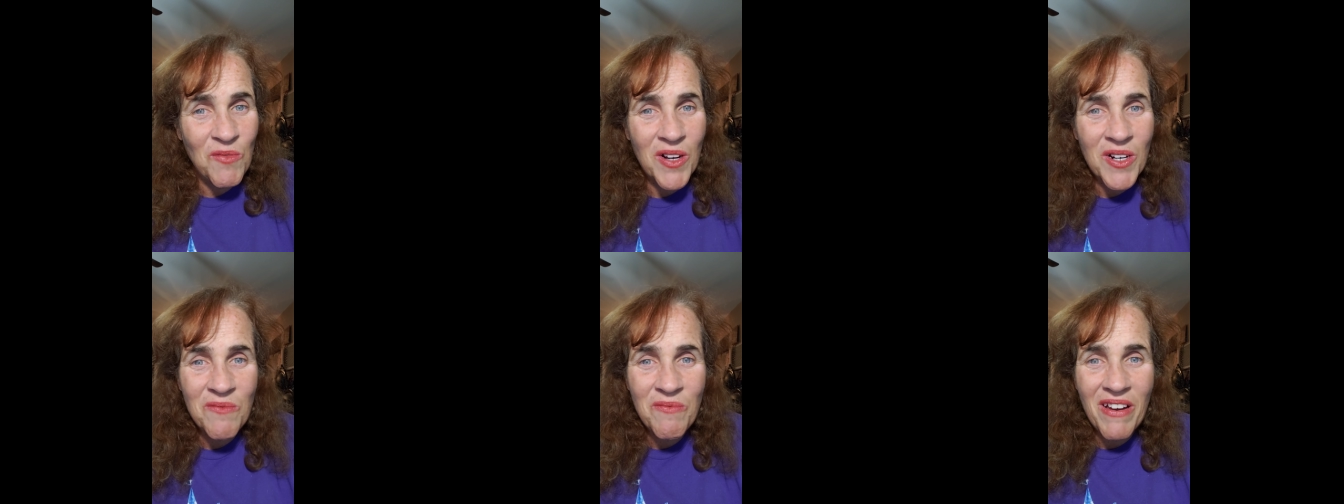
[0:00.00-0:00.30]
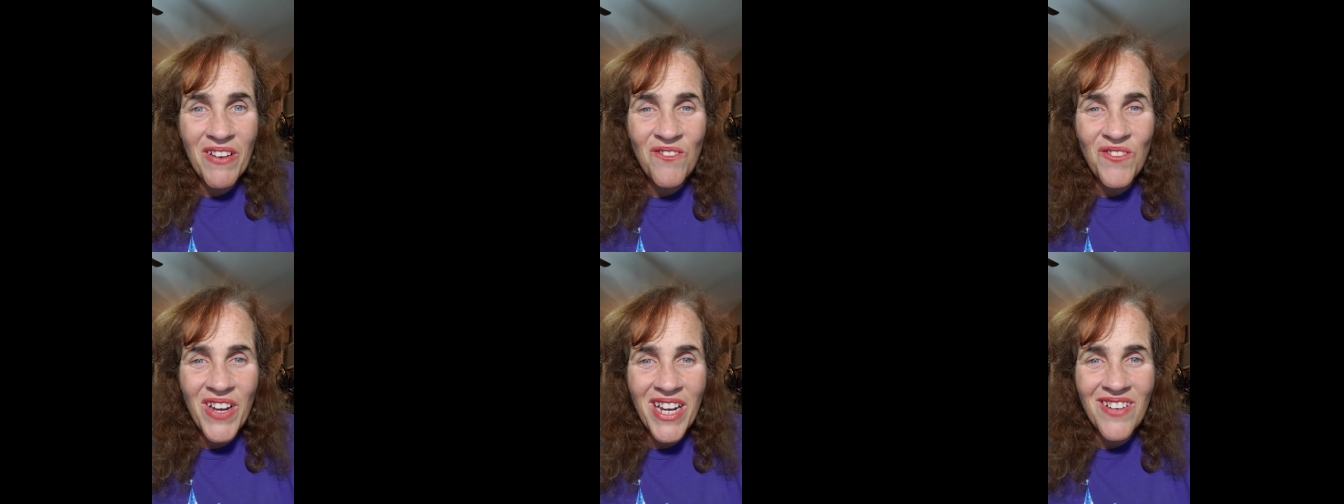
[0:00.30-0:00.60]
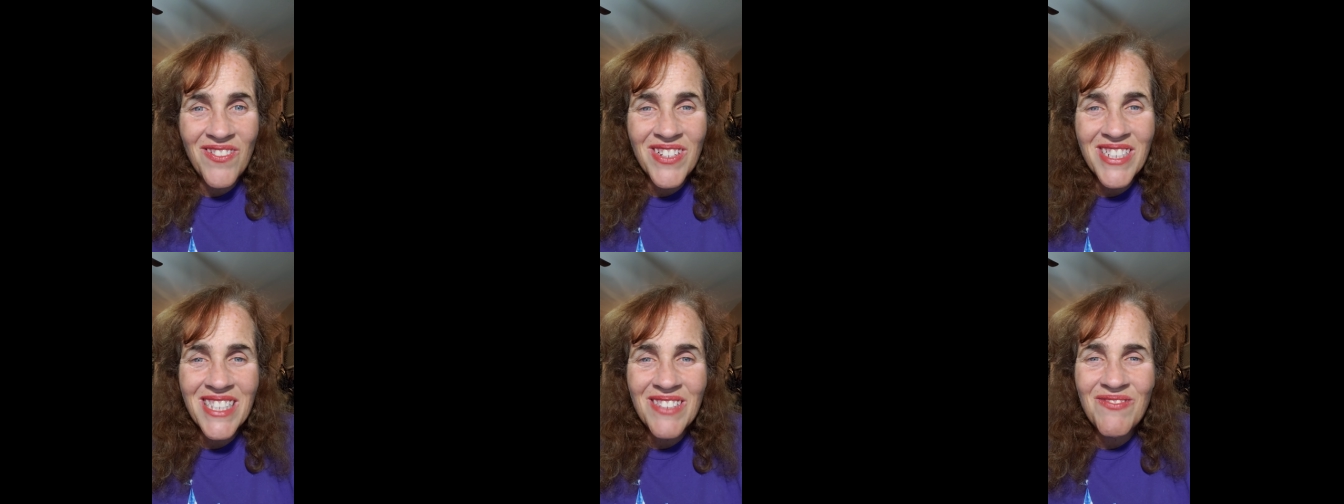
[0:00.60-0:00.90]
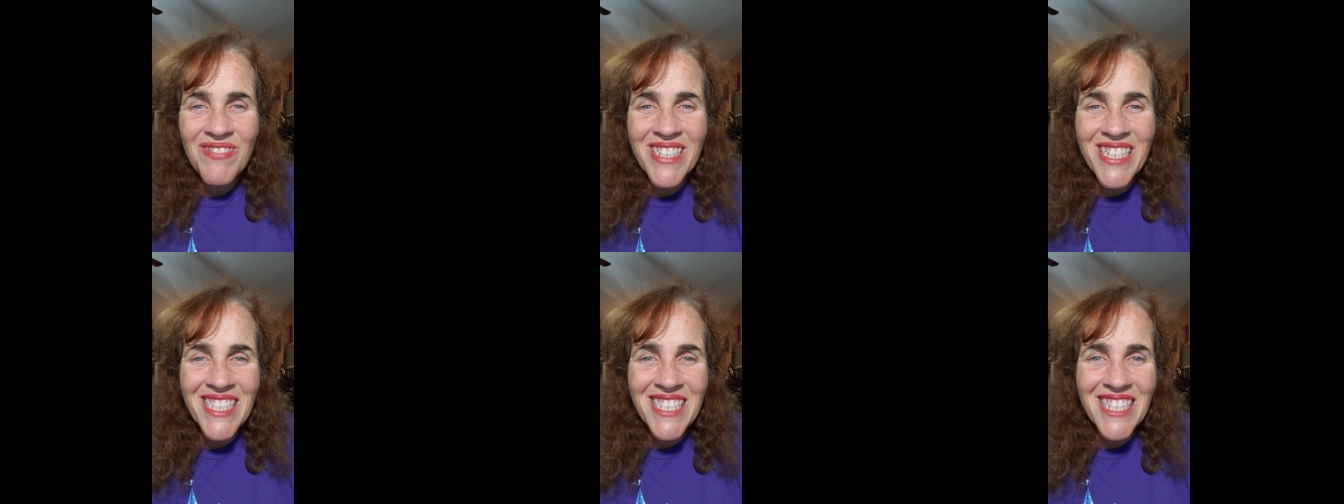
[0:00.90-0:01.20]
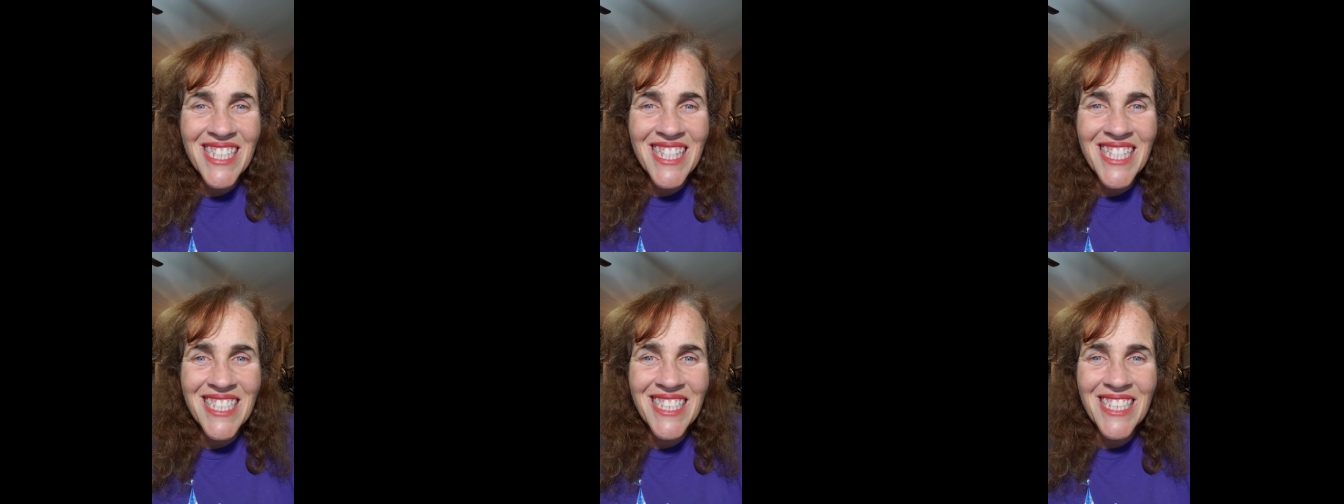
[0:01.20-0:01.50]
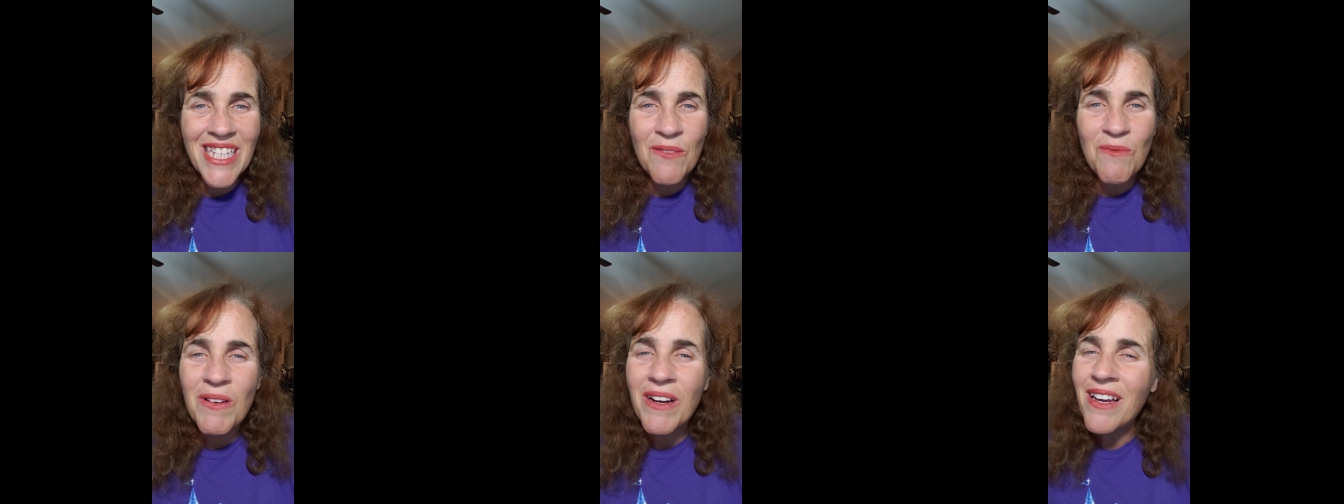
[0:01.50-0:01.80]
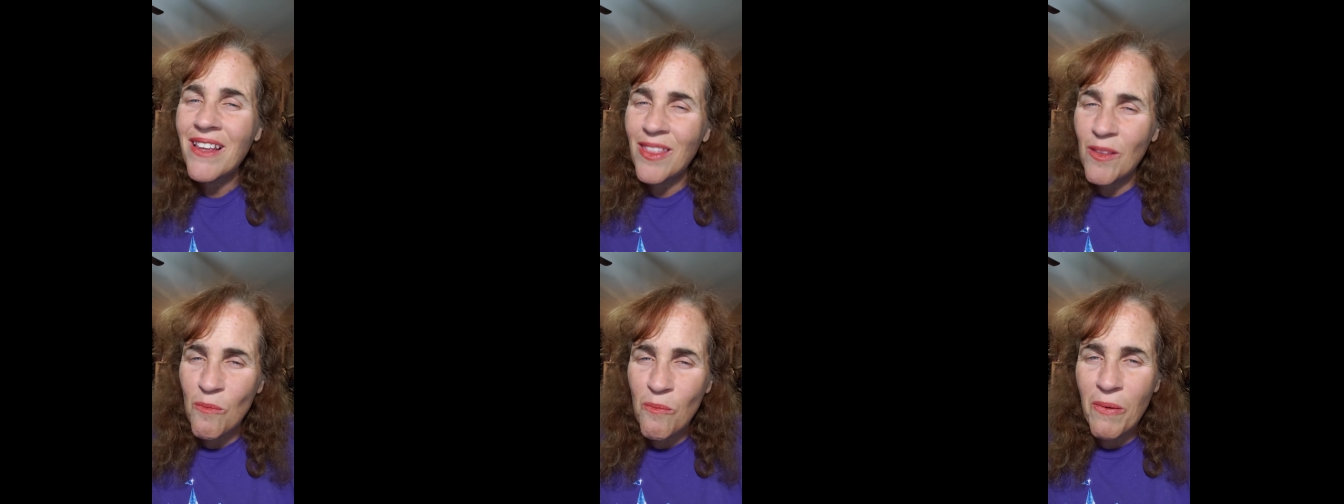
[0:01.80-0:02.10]
one of my favorites because of the summary
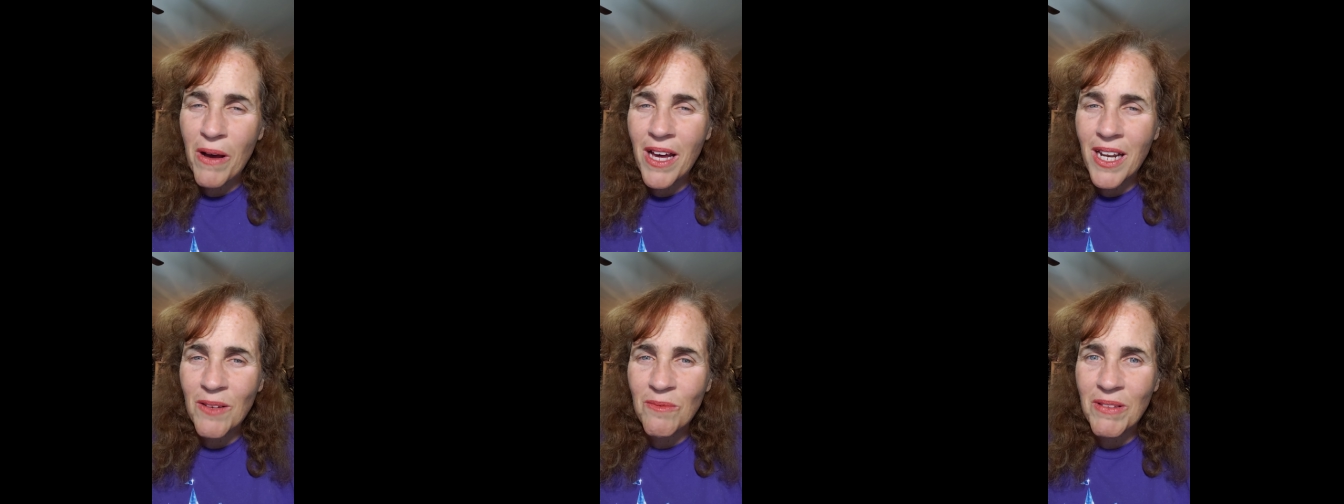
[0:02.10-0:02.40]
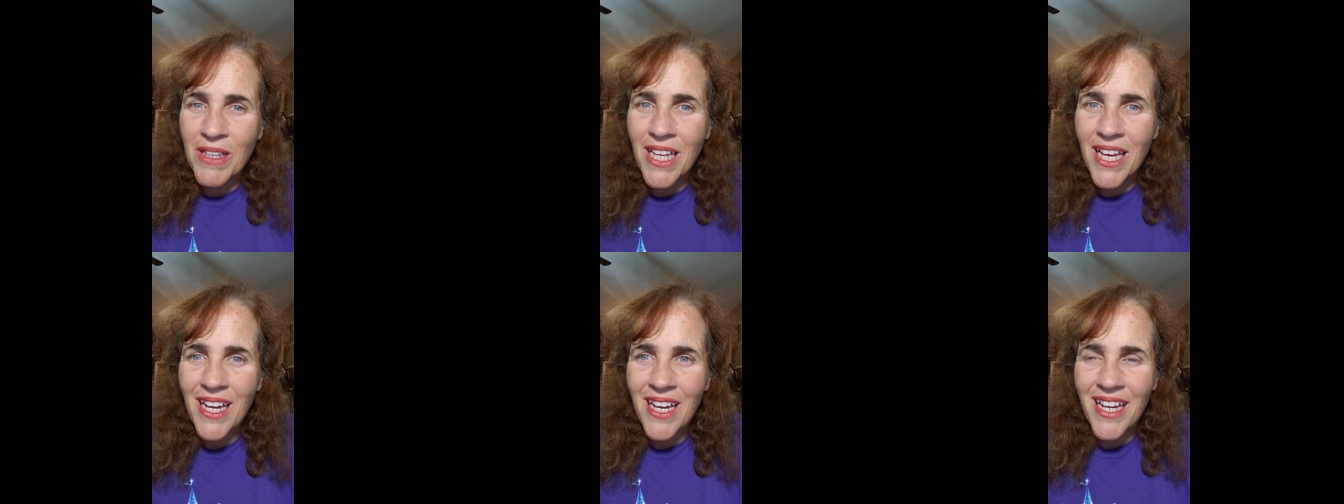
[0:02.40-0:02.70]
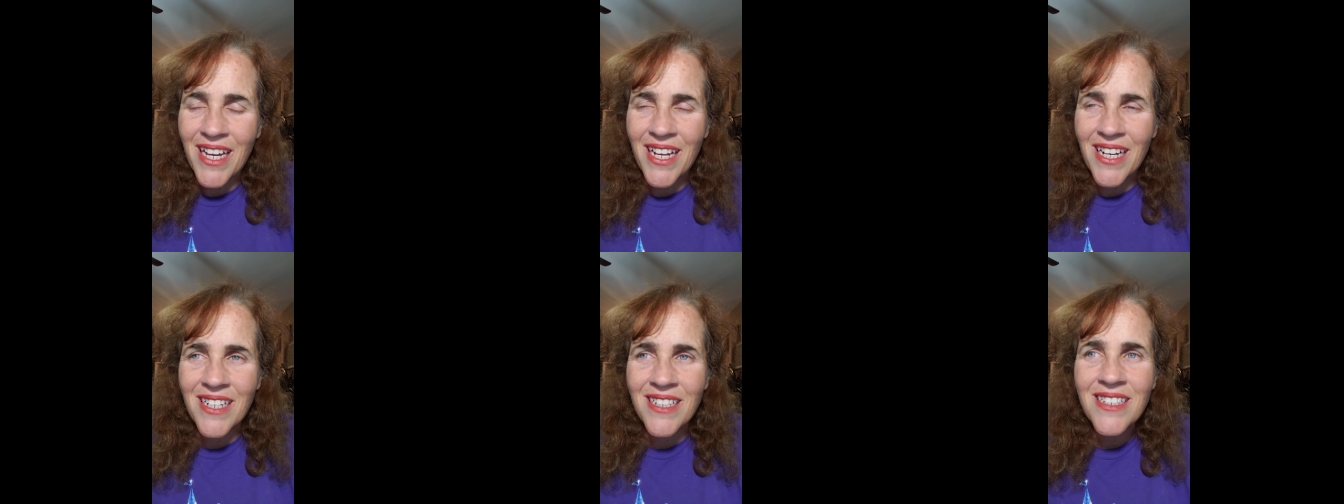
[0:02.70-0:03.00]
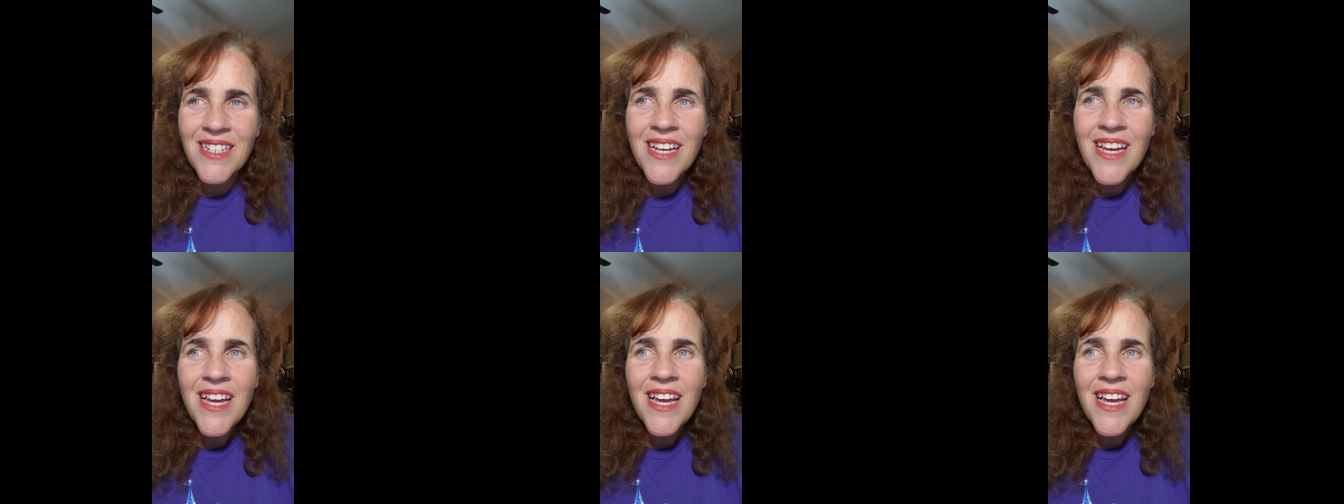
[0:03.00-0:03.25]
and the bottom line